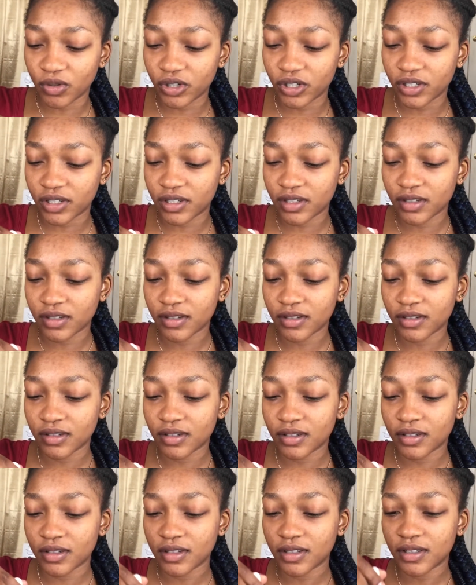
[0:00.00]
You just
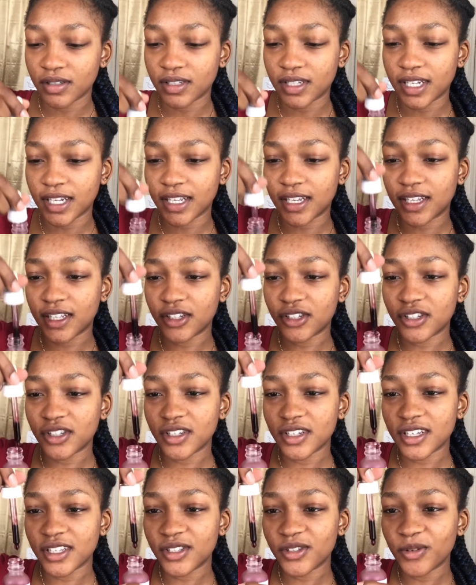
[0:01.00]
take it.
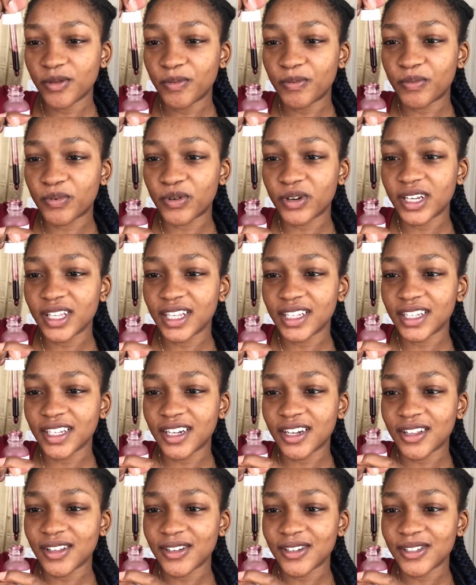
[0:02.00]
It's so pretty. Like the
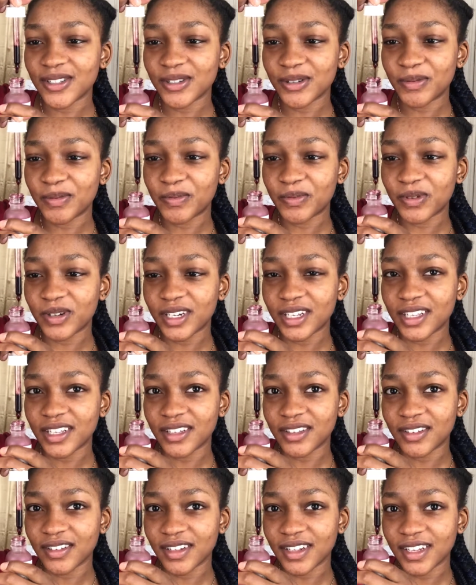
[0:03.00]
color is so pretty.
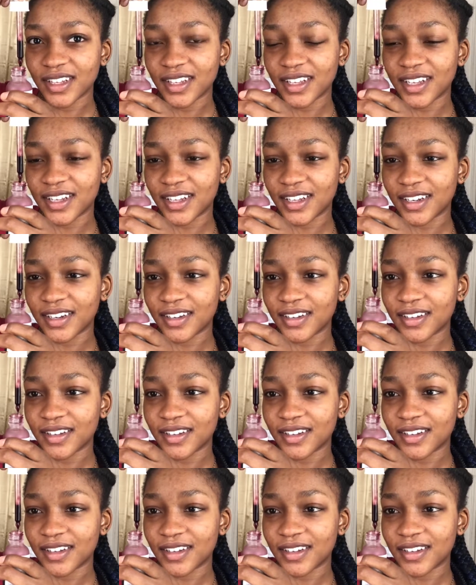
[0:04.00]
Like look at that.